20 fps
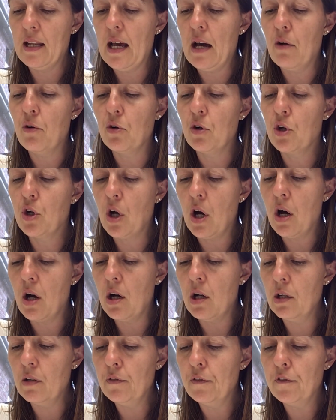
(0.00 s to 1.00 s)
Now,
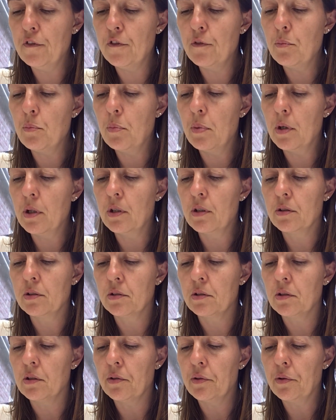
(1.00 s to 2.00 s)
golf
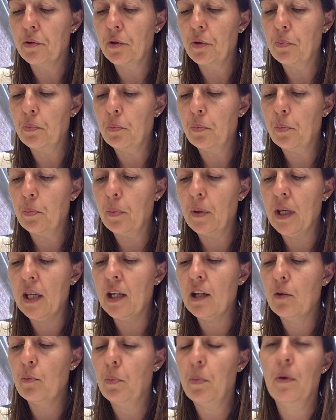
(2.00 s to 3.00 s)
ball or
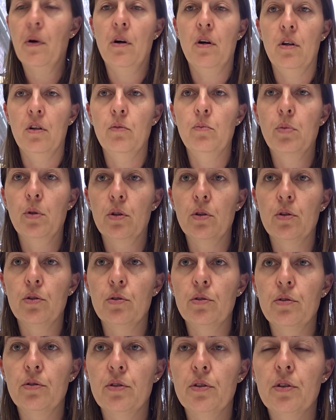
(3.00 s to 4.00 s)
ping pong
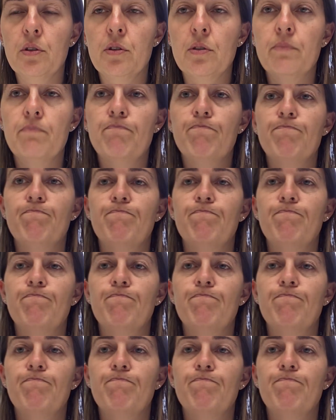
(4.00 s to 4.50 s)
balls.